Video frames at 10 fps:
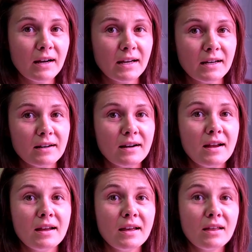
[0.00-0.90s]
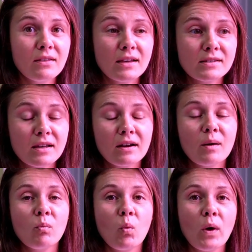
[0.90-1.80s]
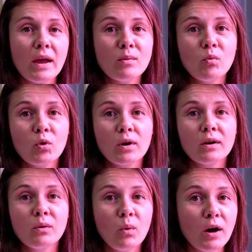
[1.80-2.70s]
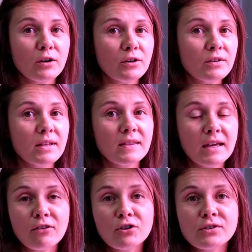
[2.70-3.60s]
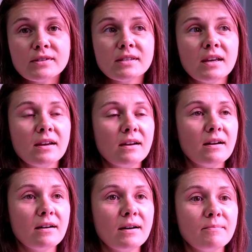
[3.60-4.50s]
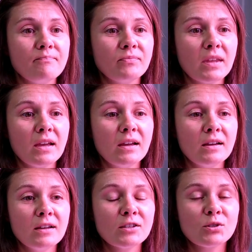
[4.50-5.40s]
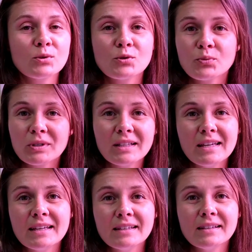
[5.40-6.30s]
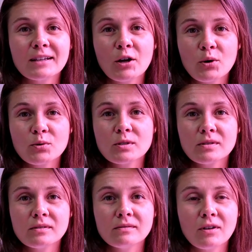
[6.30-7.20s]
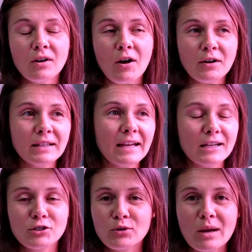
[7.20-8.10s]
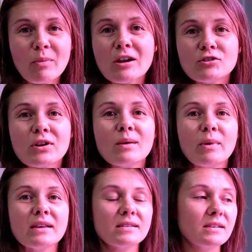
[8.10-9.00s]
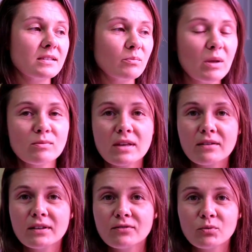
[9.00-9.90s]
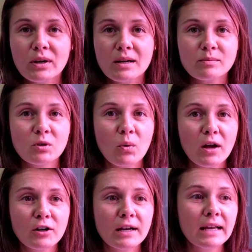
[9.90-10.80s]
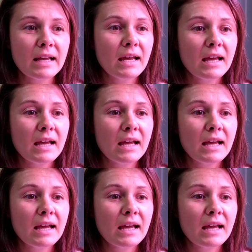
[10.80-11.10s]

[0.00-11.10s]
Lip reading: right here, they suck up way more water than the others. So it goes on like a tray by tray basis. Sometimes I lift one up to water it